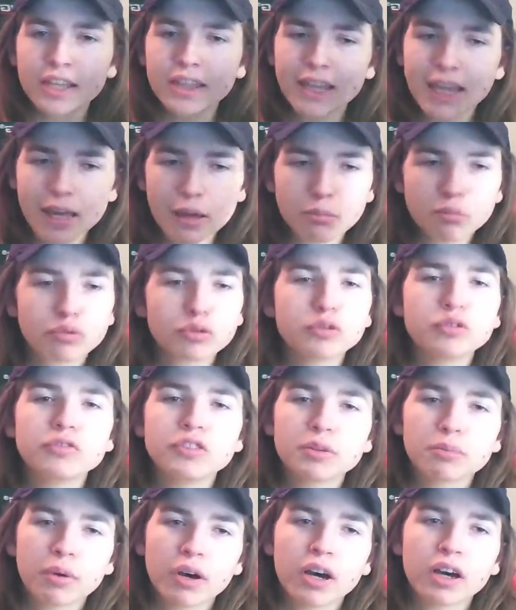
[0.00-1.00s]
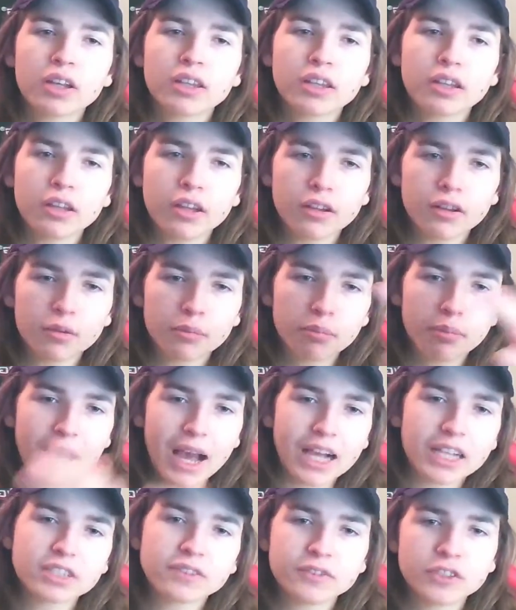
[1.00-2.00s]
They improved upon the
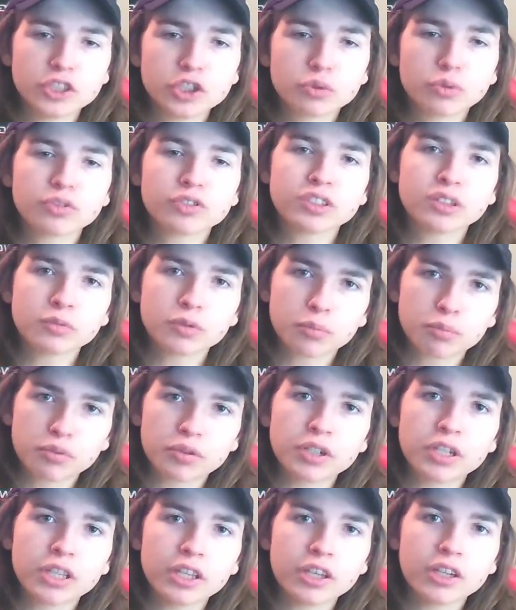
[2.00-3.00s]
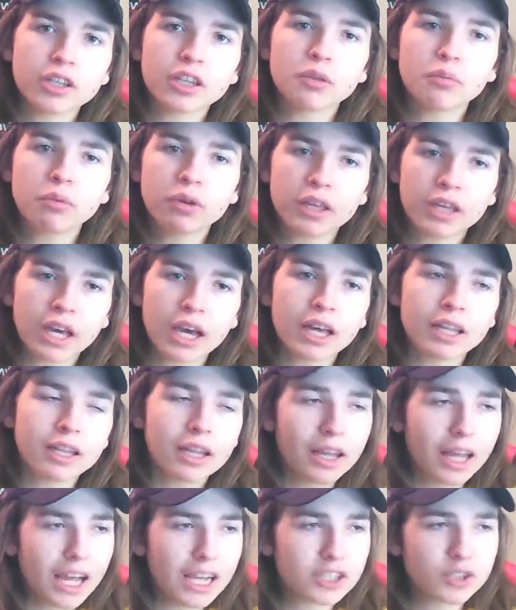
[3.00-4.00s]
past visuals that were pretty good that we got in the
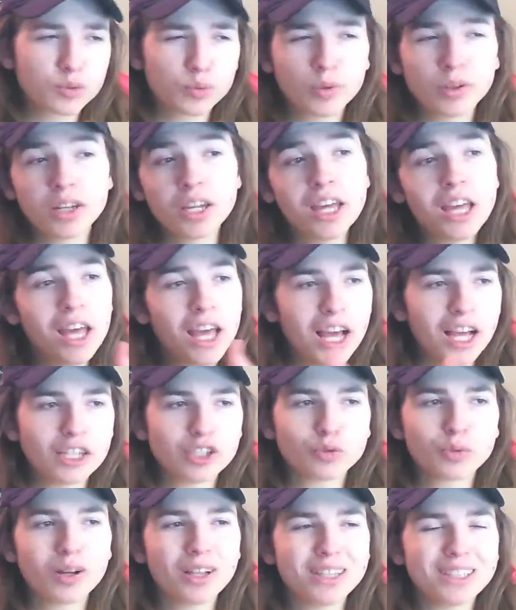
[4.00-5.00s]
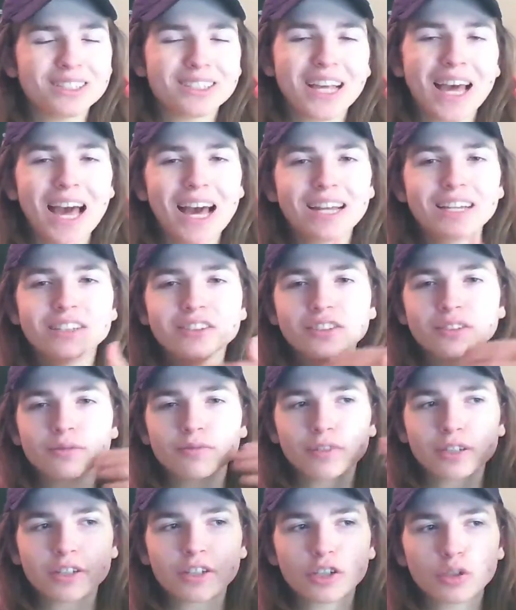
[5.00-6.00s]
last one, as well as added
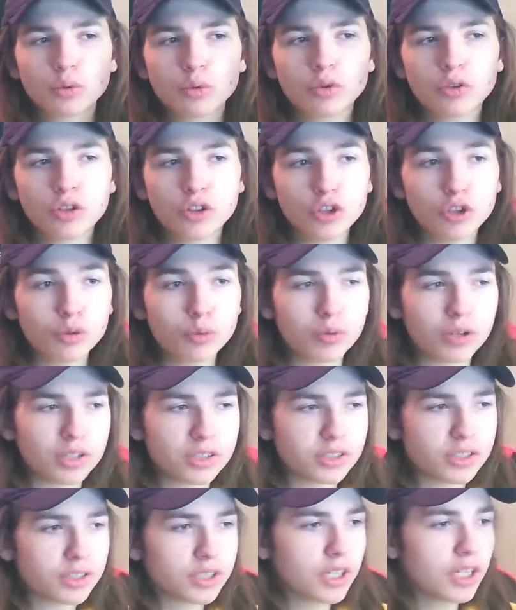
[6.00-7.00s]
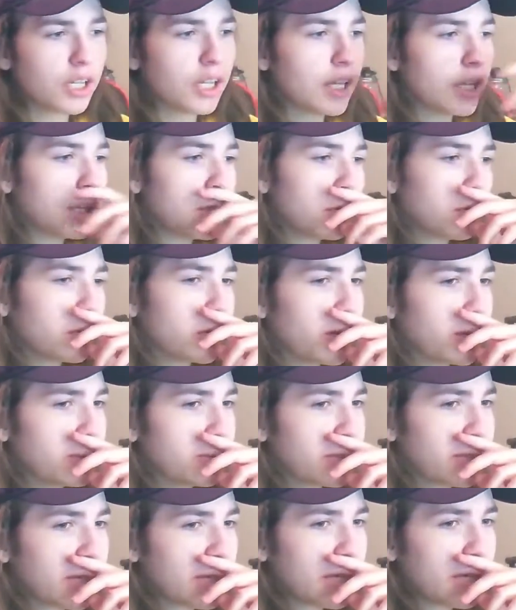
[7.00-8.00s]
some very cool new ones that we were
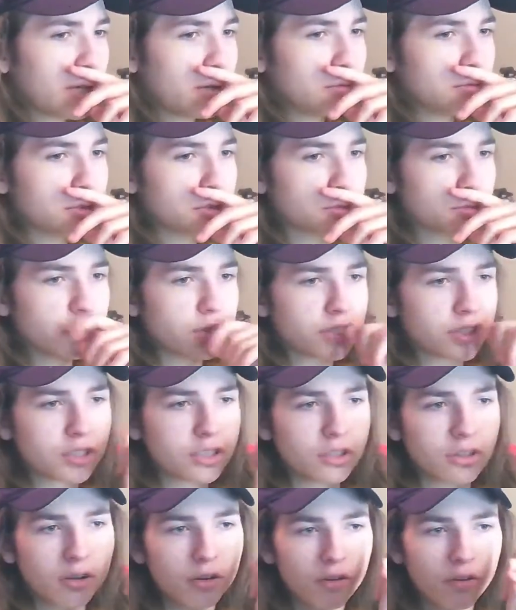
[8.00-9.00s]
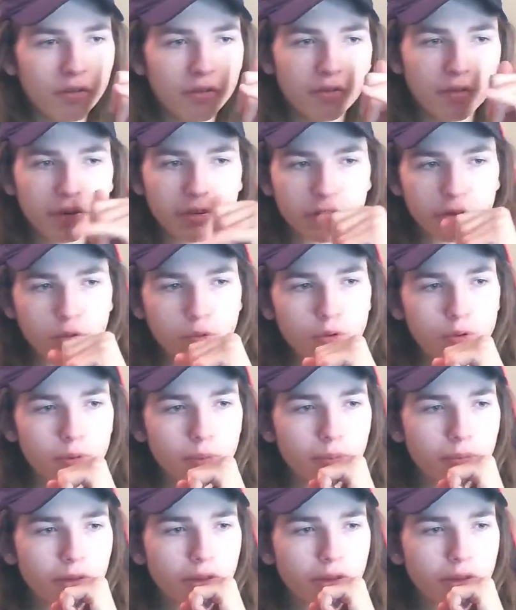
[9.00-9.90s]
able to get, which was very cool.